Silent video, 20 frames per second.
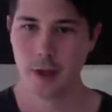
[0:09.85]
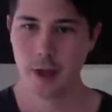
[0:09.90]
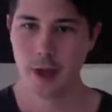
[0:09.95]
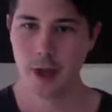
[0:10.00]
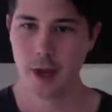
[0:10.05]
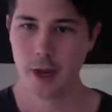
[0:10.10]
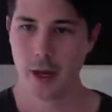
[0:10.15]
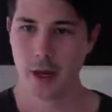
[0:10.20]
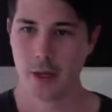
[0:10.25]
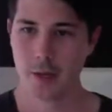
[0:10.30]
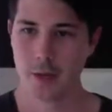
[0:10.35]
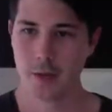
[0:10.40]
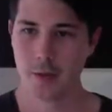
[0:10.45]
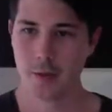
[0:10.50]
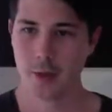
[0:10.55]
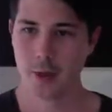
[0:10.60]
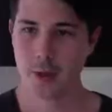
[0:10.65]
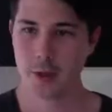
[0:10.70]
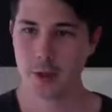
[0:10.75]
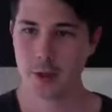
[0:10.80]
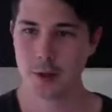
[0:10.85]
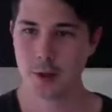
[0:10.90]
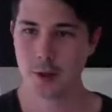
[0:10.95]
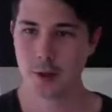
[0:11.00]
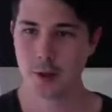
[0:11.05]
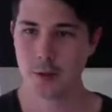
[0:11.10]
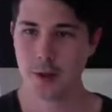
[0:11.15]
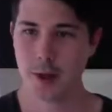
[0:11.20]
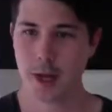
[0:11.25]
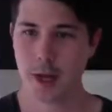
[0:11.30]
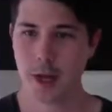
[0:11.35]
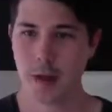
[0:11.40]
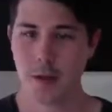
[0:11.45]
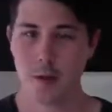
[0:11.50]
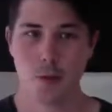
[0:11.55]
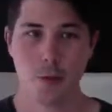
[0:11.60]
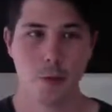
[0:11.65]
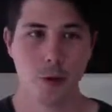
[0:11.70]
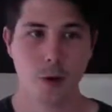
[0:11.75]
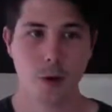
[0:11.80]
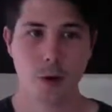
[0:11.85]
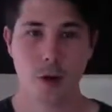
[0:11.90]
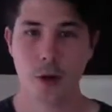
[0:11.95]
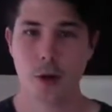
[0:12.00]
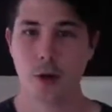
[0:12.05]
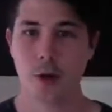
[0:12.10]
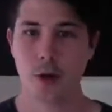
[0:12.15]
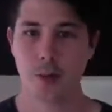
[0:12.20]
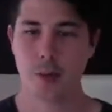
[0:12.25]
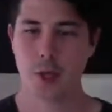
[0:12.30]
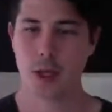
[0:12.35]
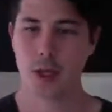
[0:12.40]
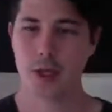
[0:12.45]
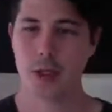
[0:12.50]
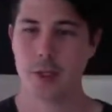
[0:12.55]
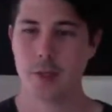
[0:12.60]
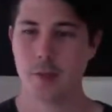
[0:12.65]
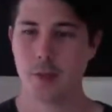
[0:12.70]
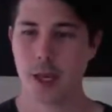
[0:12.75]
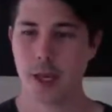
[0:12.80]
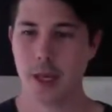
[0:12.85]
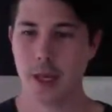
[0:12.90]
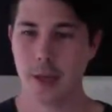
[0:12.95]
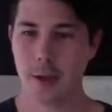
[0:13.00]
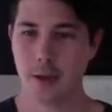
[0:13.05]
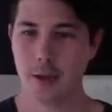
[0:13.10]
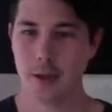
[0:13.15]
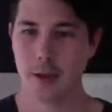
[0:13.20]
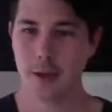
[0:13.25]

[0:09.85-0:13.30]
And just wanted to talk about what got me into Melee.